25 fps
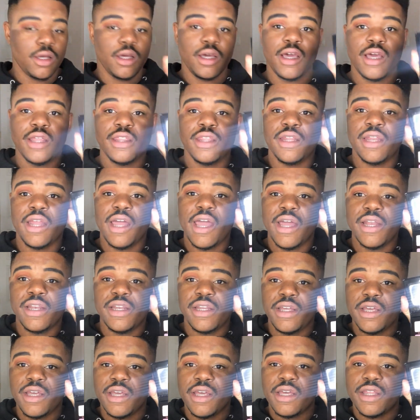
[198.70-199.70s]
And then
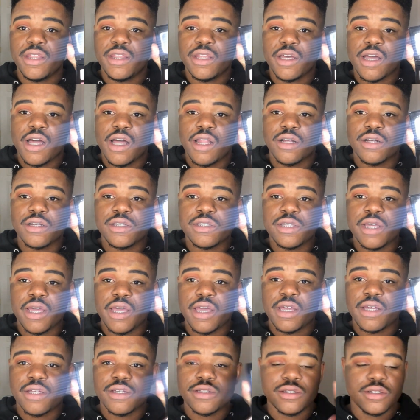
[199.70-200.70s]
ending it in the color
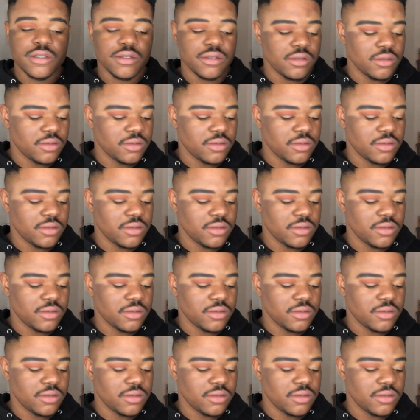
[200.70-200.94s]
Sand.